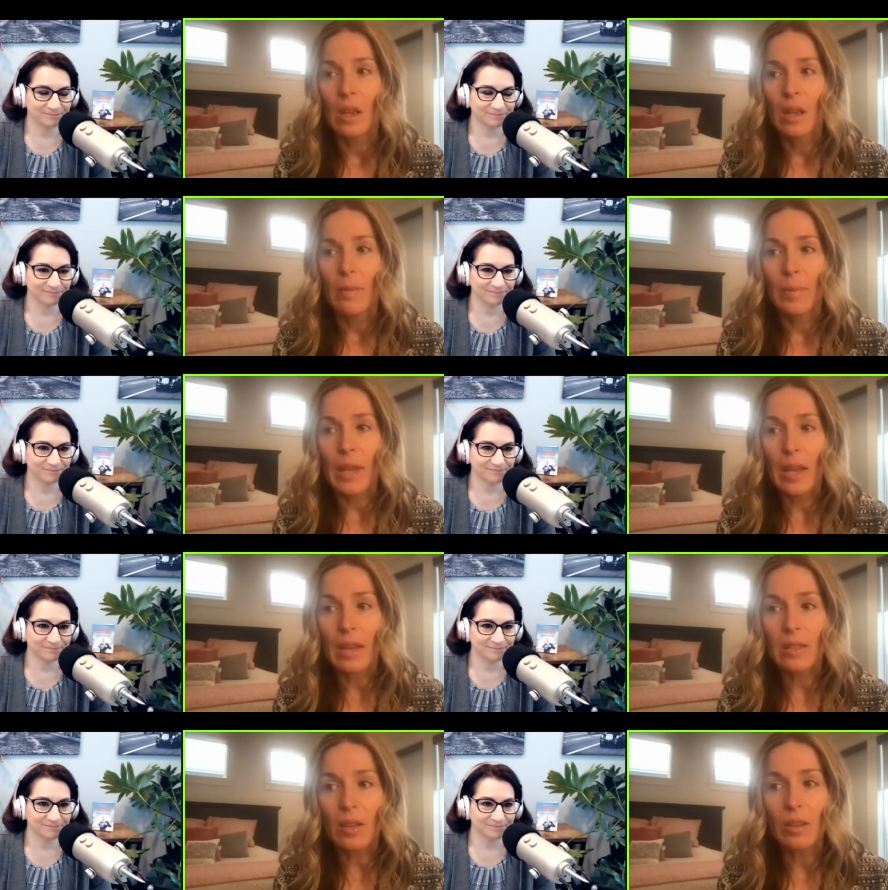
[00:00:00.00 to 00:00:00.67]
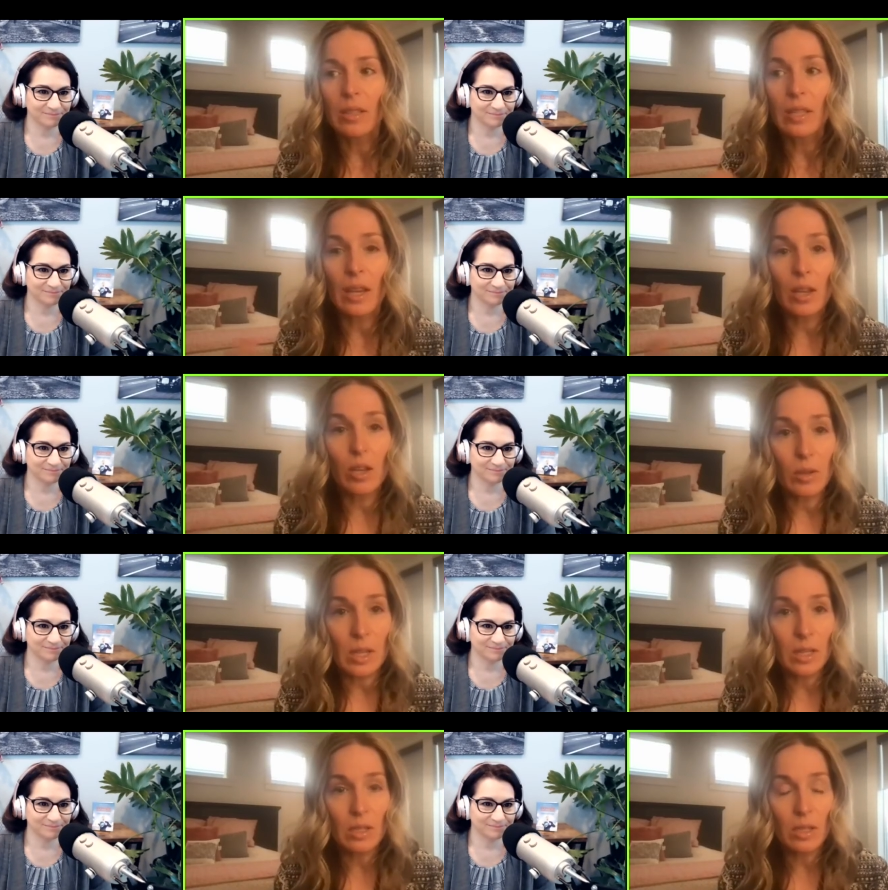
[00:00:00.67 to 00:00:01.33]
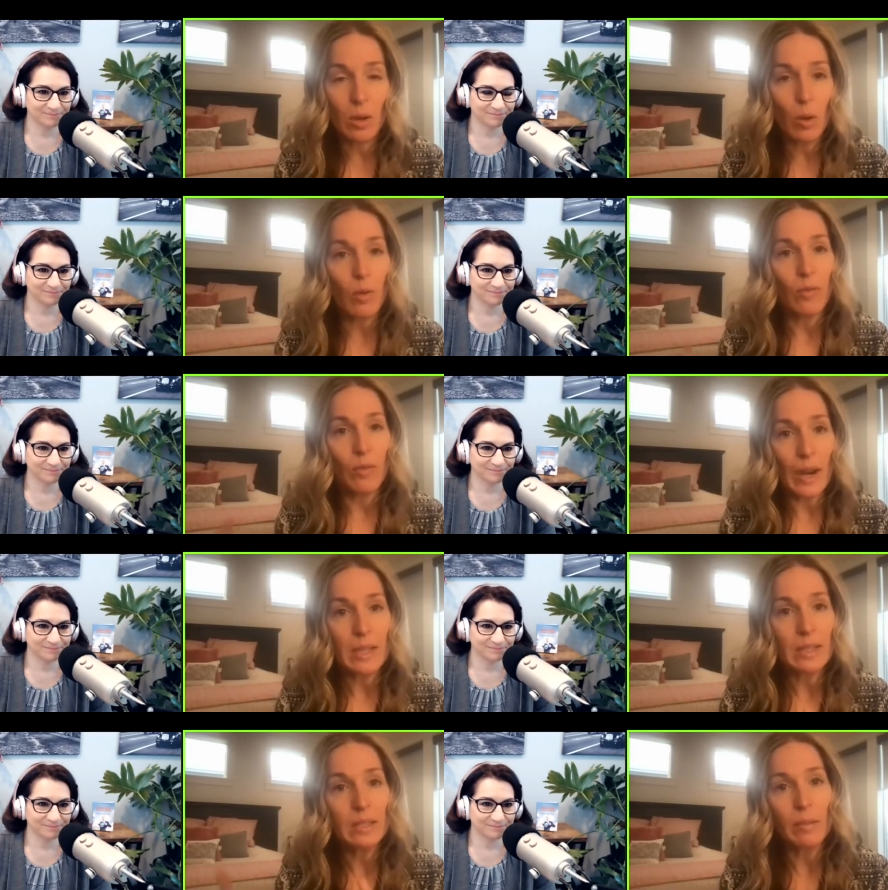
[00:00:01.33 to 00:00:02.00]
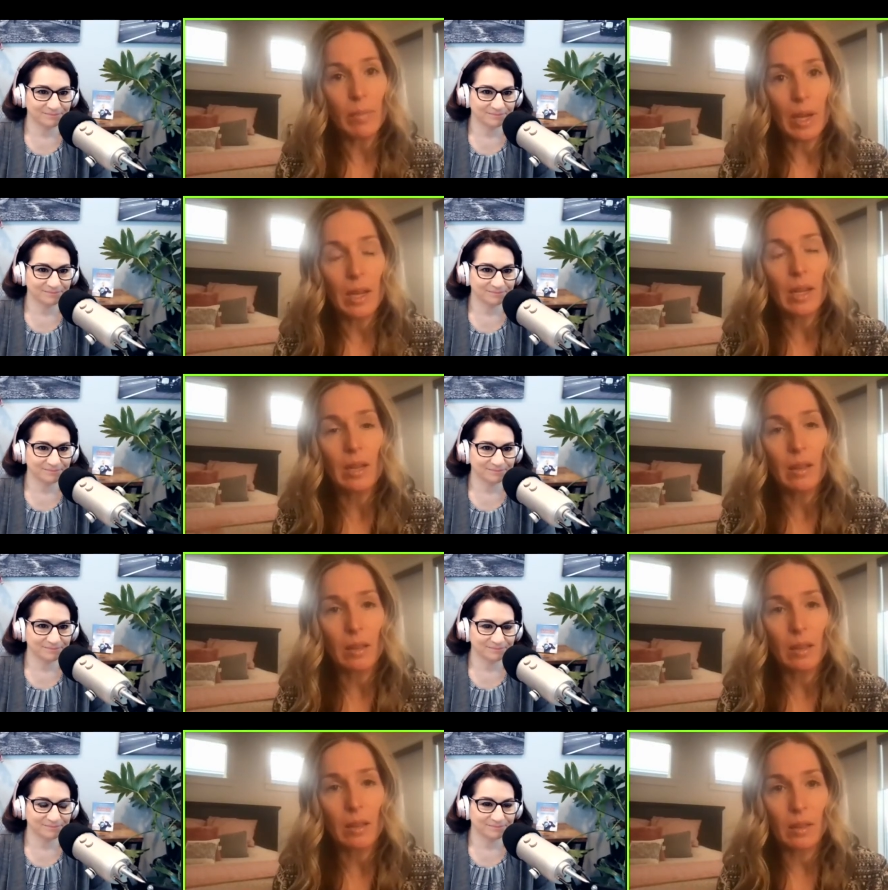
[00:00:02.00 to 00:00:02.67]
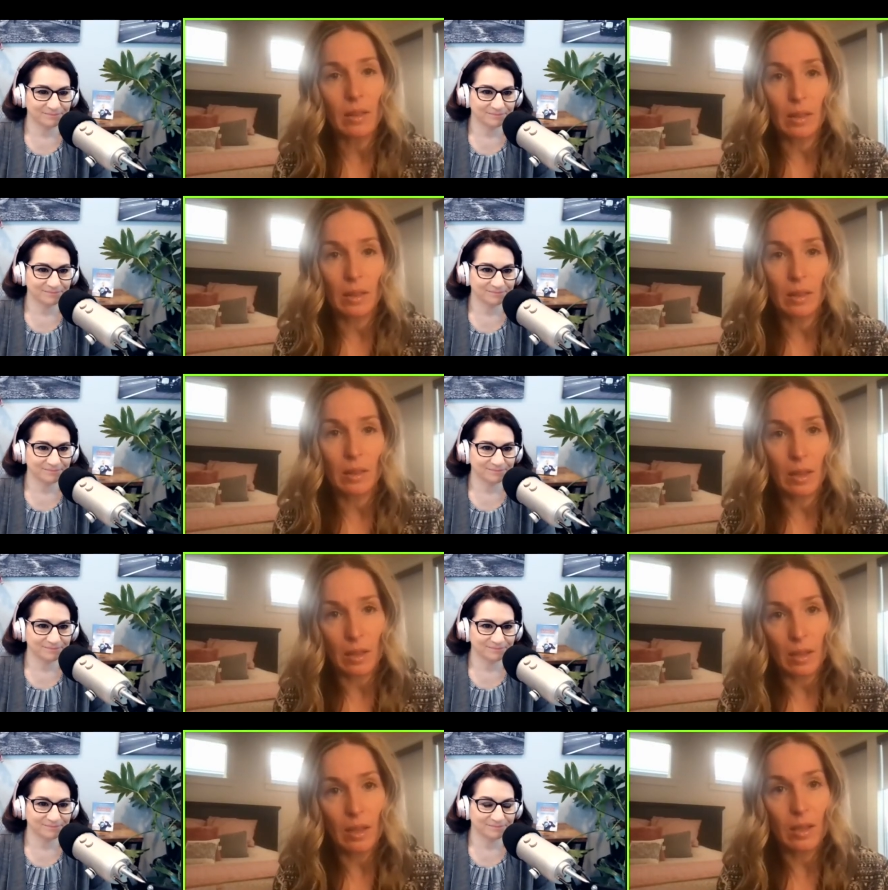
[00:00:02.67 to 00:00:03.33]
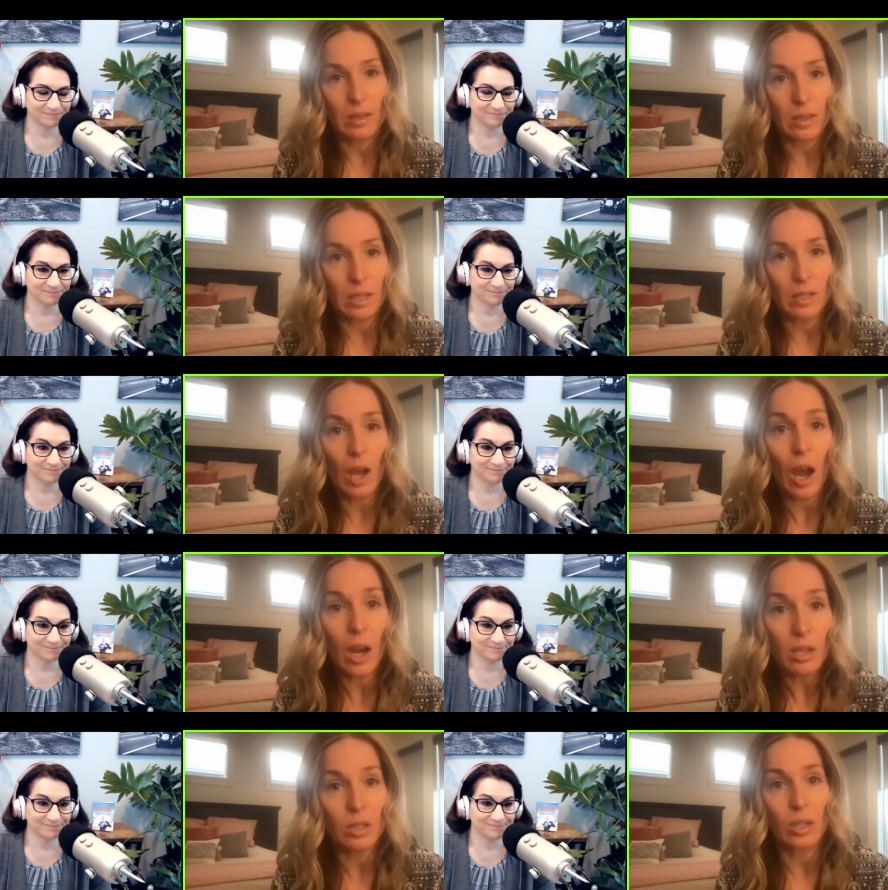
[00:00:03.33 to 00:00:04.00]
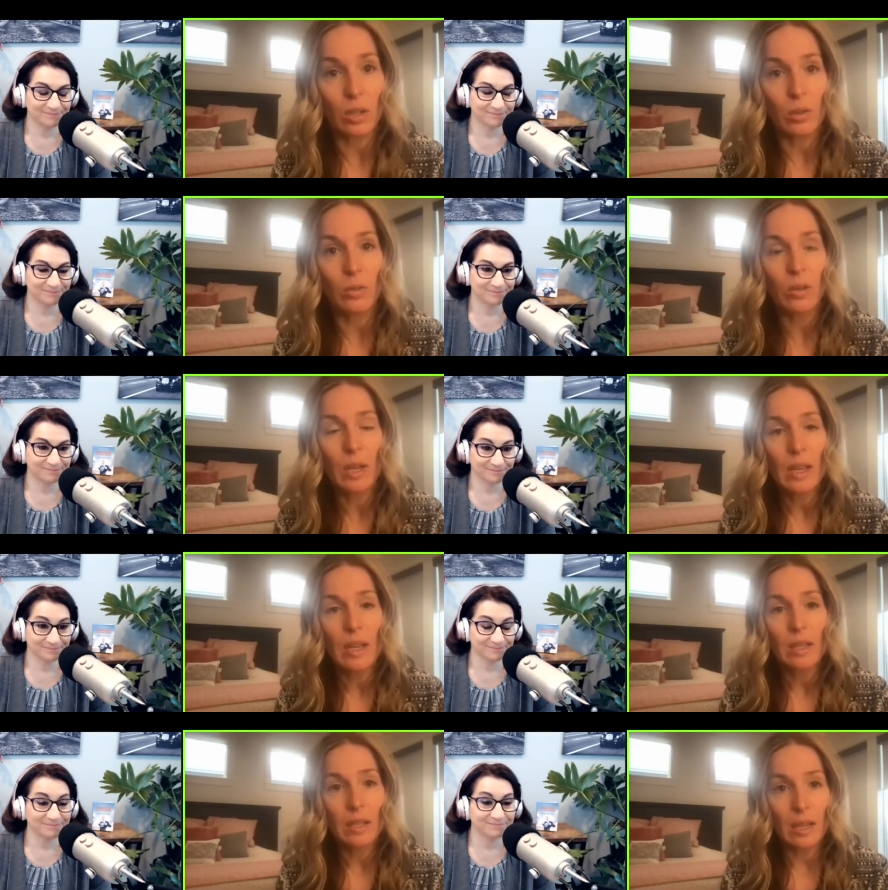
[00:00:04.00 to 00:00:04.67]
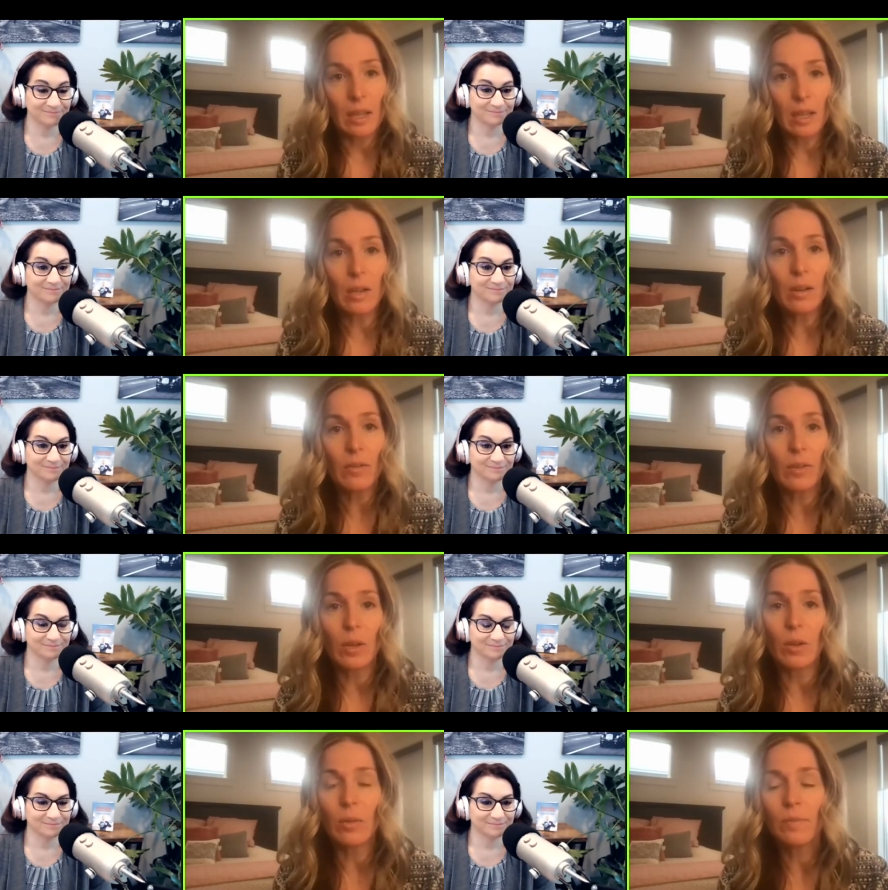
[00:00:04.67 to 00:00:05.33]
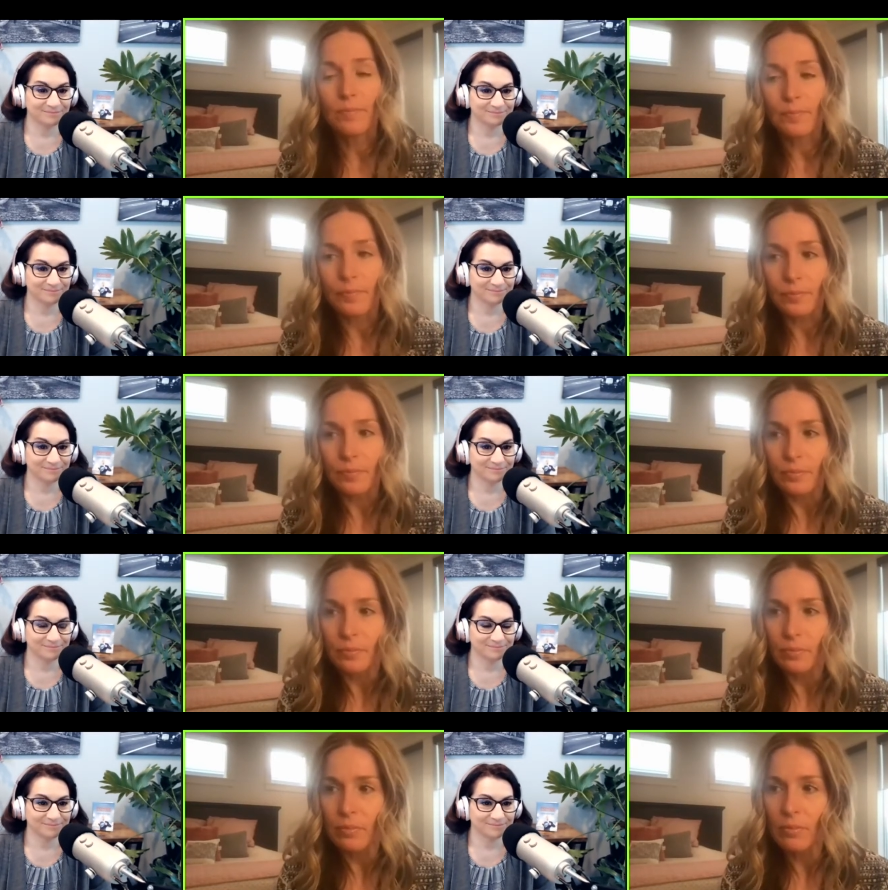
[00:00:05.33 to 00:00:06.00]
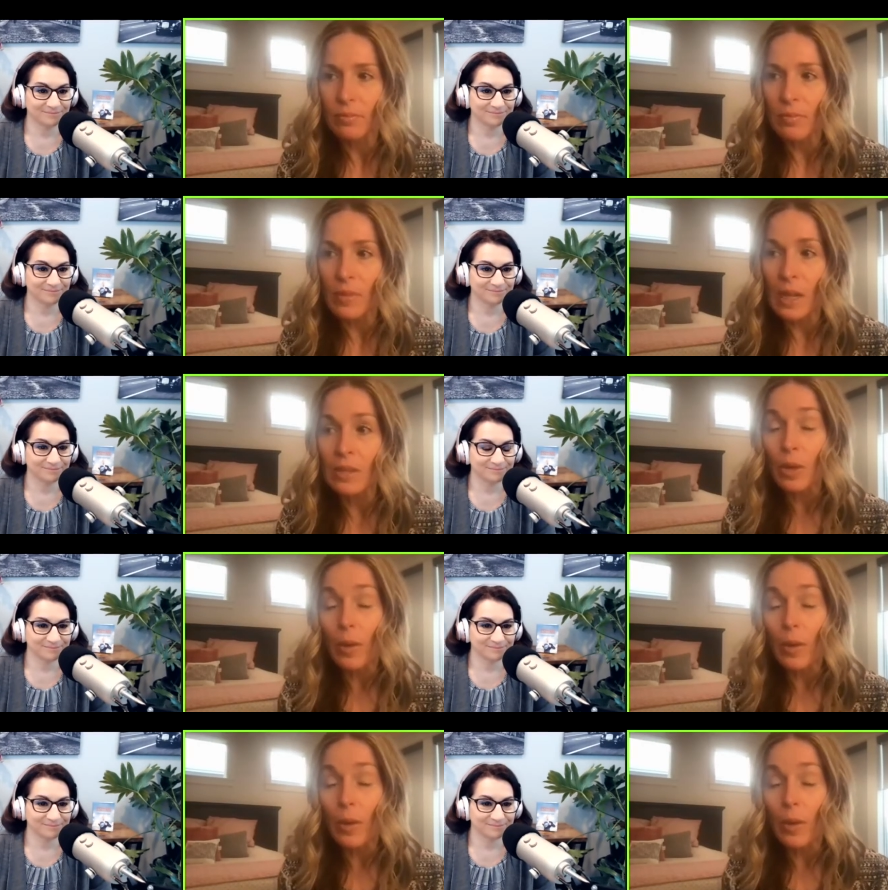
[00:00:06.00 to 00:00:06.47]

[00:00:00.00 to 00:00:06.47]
Speaker 1: because I'll say, you need to go find somebody to talk to interview. And so